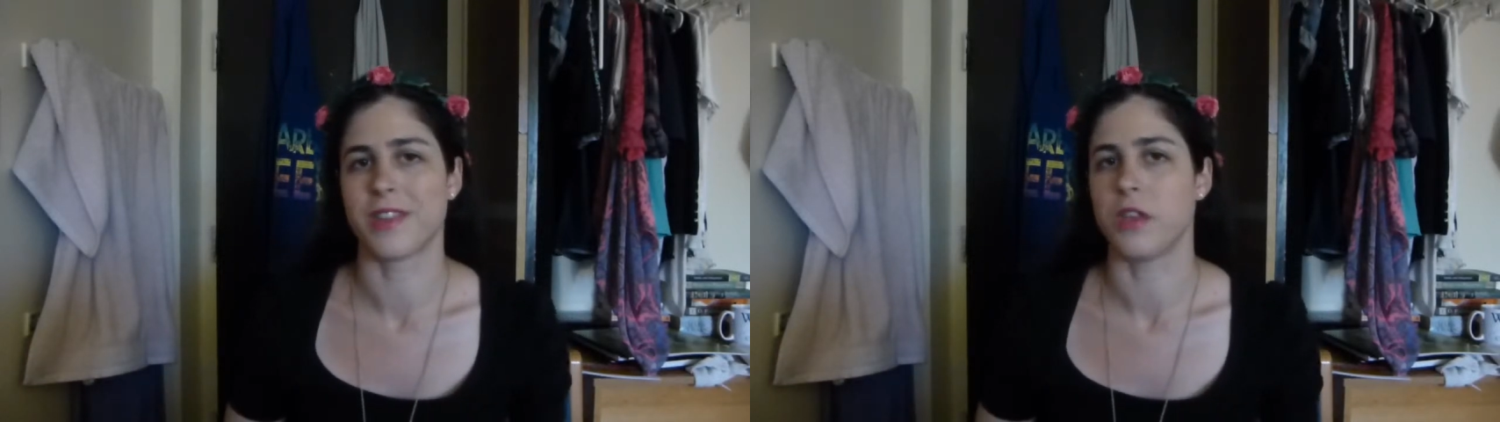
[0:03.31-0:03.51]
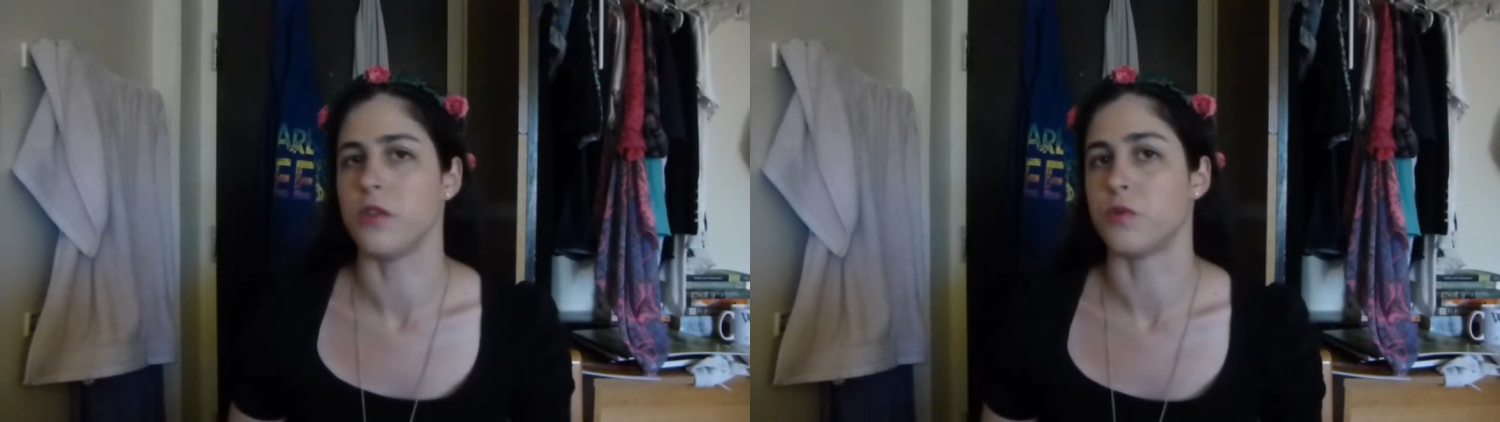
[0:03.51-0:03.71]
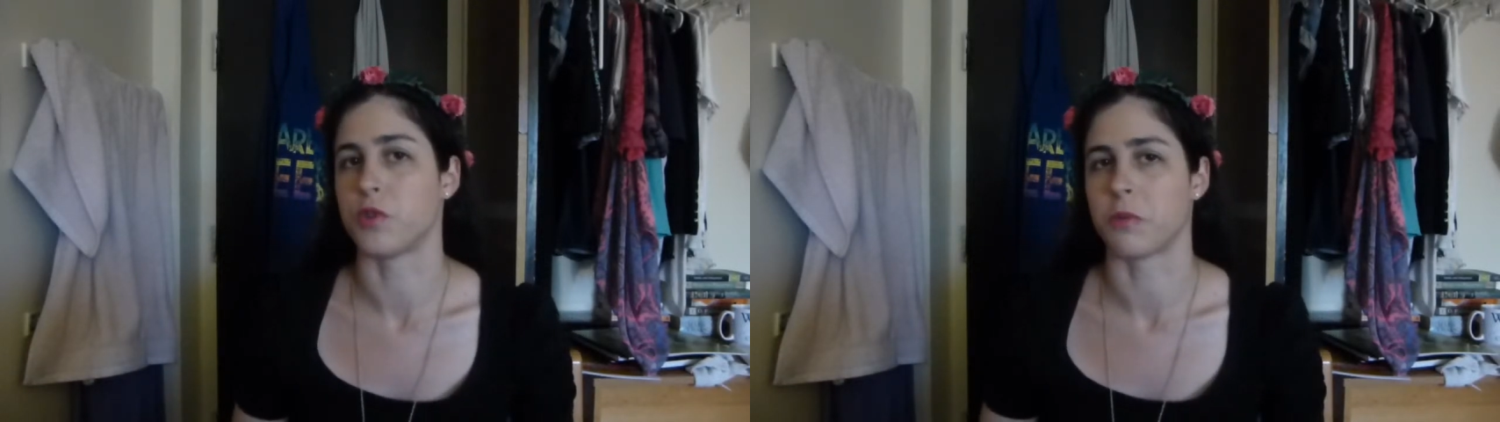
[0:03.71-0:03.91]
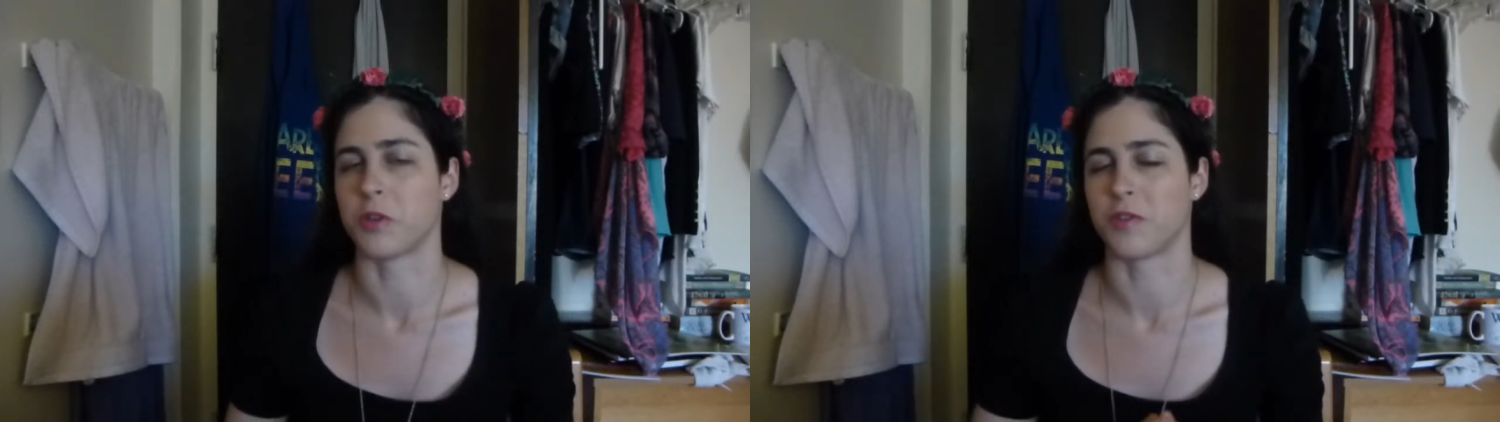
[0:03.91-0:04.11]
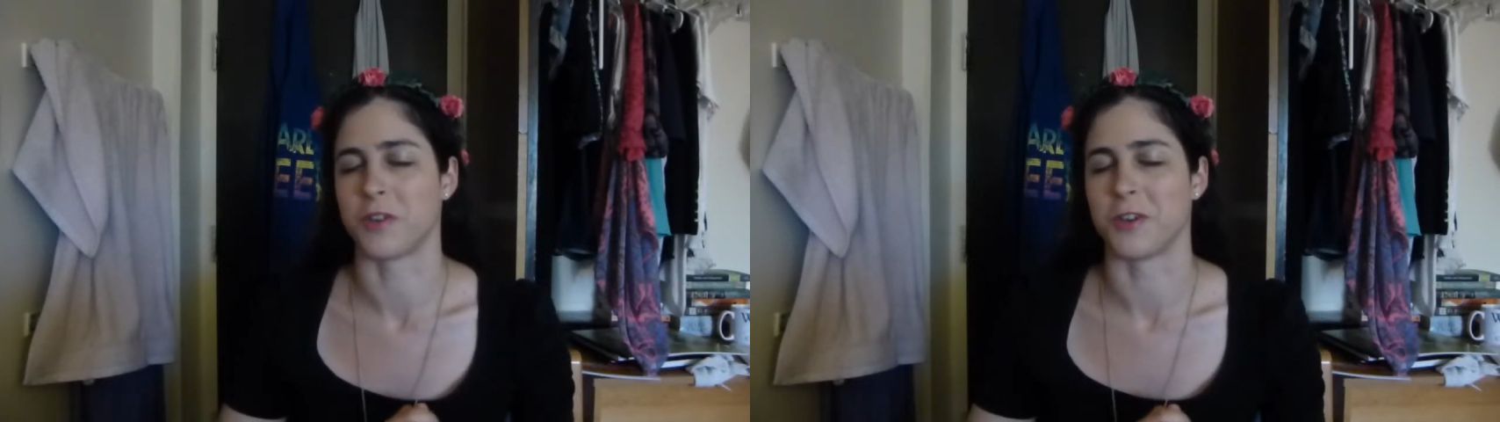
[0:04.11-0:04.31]
Thank you so
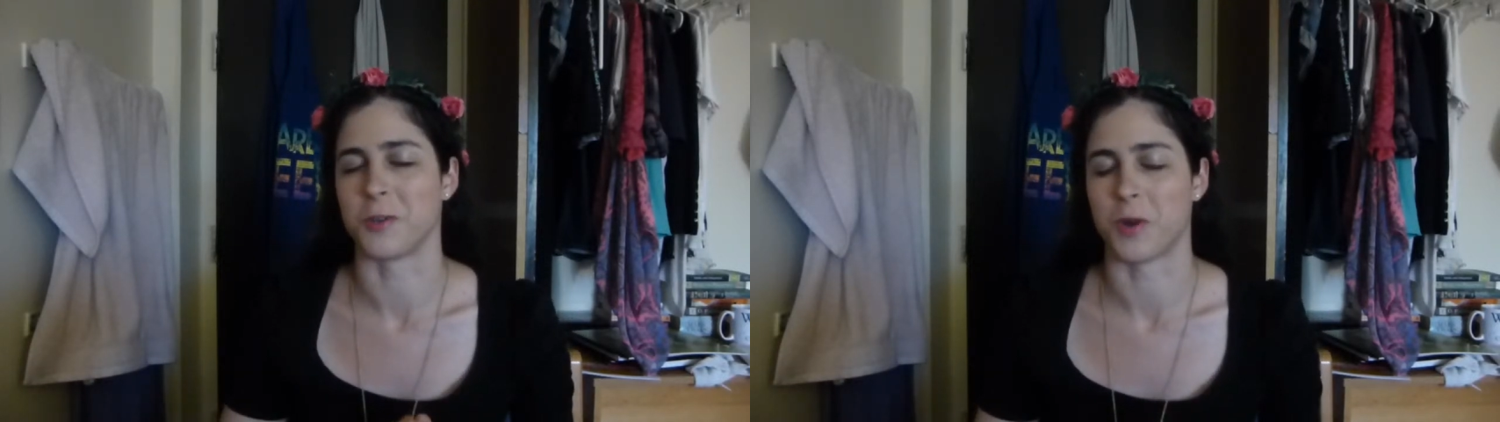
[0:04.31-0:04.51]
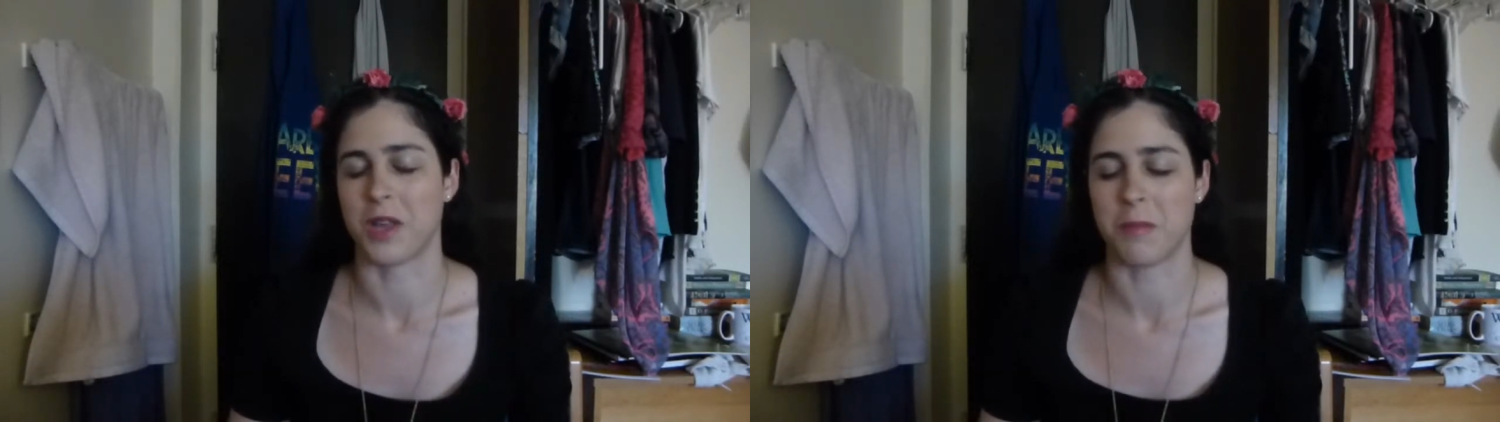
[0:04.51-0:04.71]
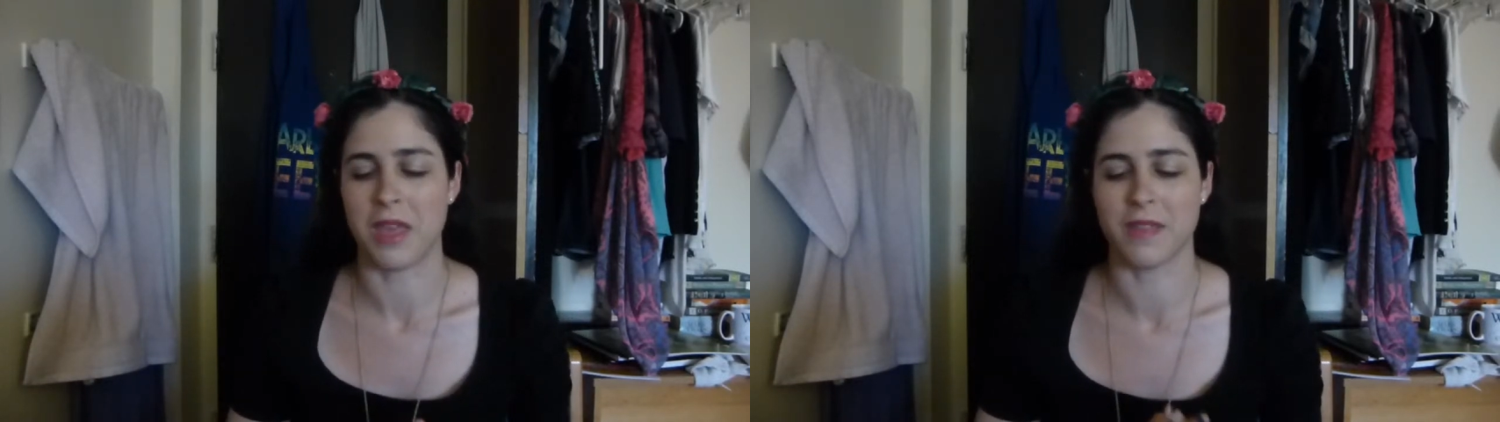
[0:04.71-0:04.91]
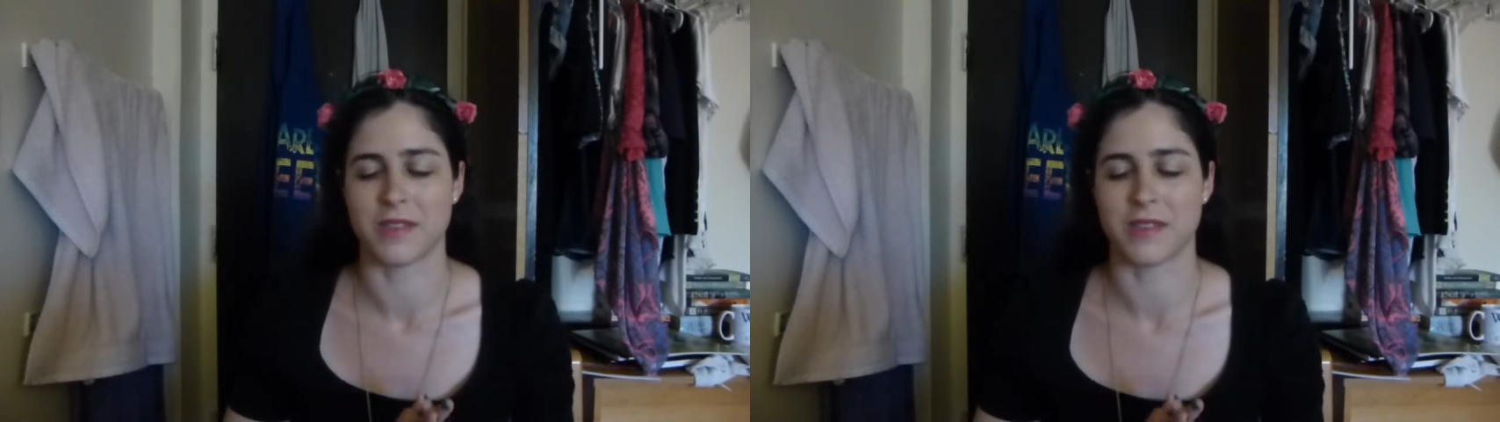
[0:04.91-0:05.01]
much for joining me.